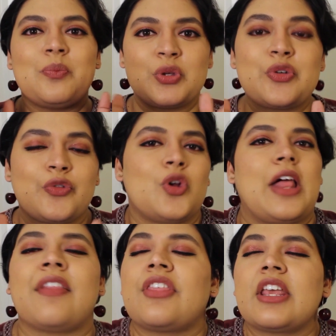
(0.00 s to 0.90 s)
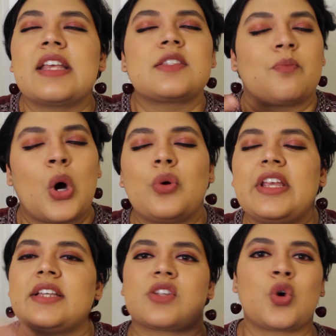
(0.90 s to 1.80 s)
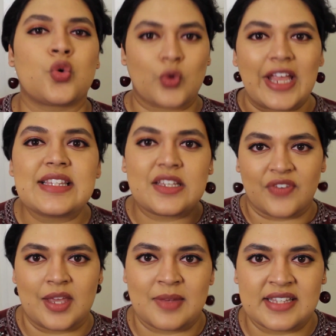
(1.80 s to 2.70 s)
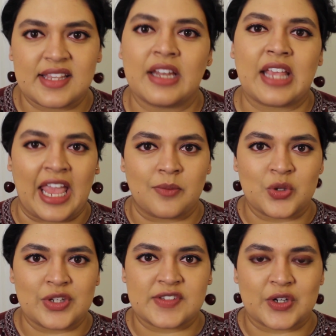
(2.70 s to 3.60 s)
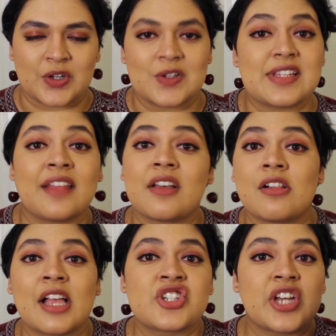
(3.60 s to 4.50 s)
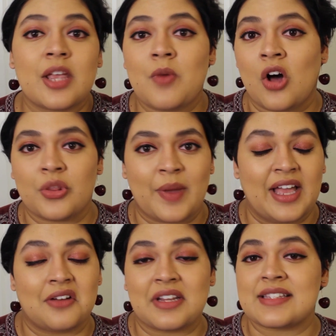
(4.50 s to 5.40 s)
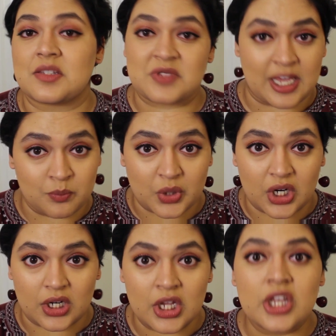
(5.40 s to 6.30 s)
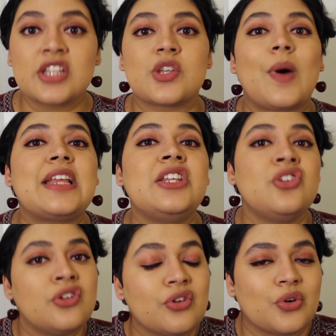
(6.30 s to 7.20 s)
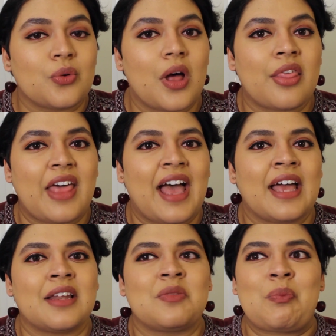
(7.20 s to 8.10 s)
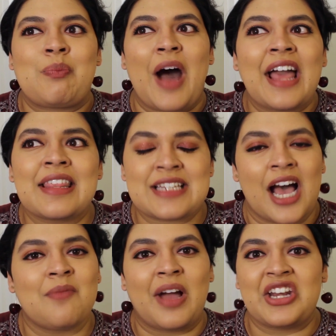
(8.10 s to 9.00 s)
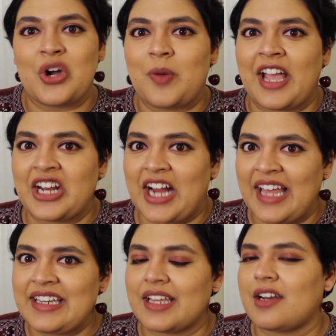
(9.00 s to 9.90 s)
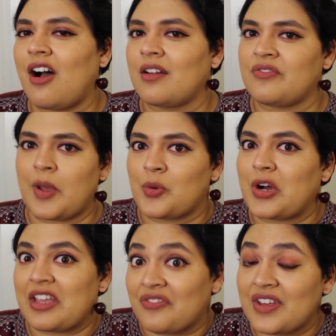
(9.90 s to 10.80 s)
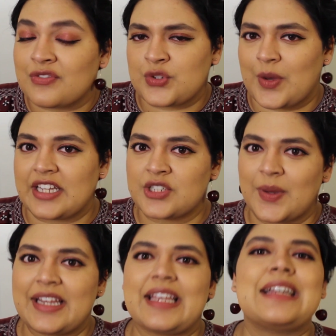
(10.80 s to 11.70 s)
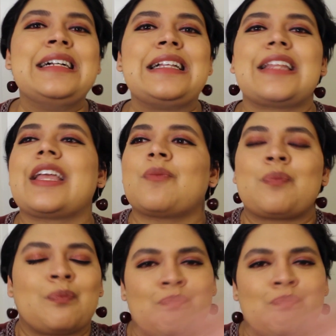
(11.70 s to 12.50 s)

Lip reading: beautiful. And the thing is, Pony is crazy famous in K-beauty circles, and the collection came all the way out in September. So I knew that by the time my no-buy year ended on February 5th, 2020, like